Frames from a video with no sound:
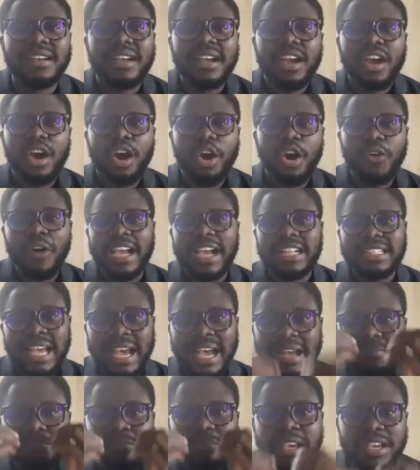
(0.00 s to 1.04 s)
all right,
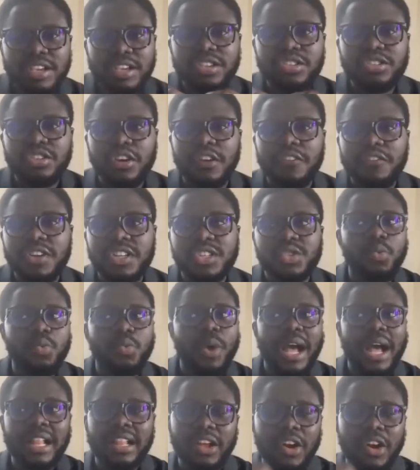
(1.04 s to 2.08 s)
and make use of it.
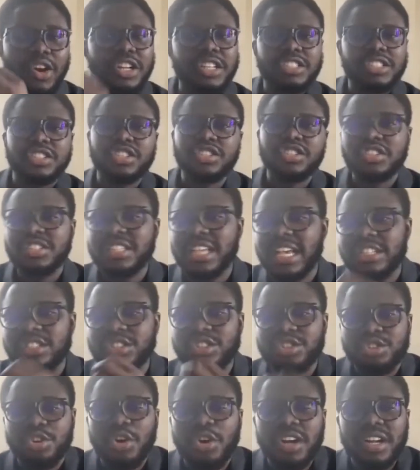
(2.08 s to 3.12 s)
While organizations are
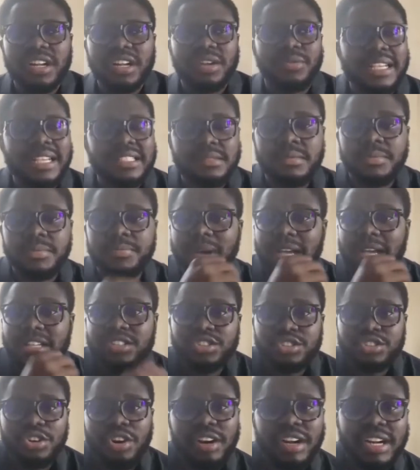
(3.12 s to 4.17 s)
struggling, while some people are
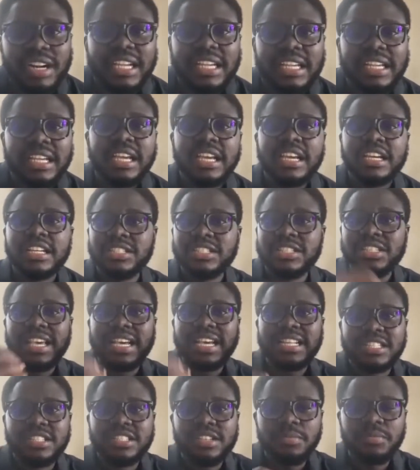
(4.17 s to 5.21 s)
struggling to get
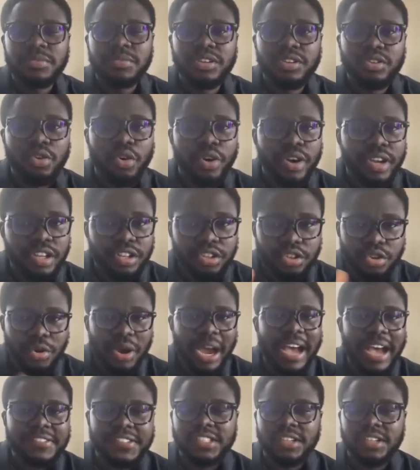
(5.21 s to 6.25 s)
something going, you have
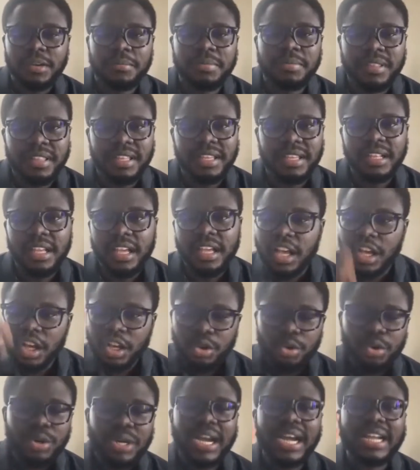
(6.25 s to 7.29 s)
something. Look
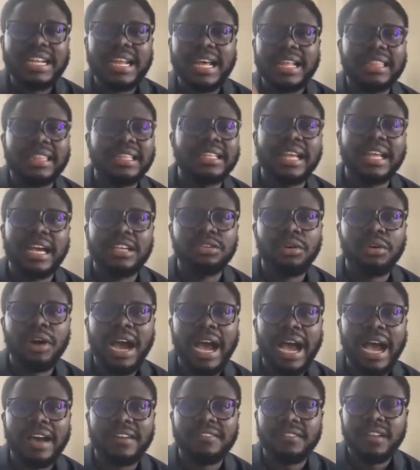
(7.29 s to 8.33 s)
at that thing that you
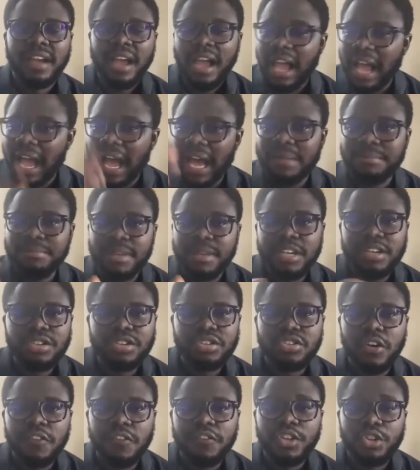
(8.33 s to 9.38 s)
have and make use of
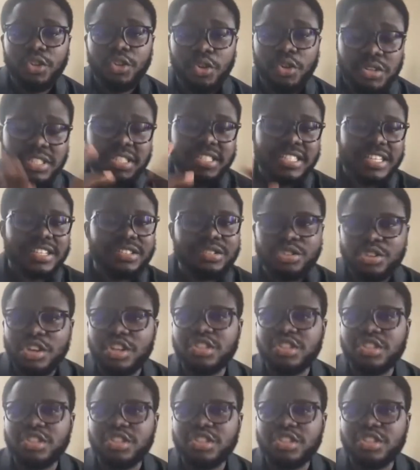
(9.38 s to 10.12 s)
it. Don't stick to just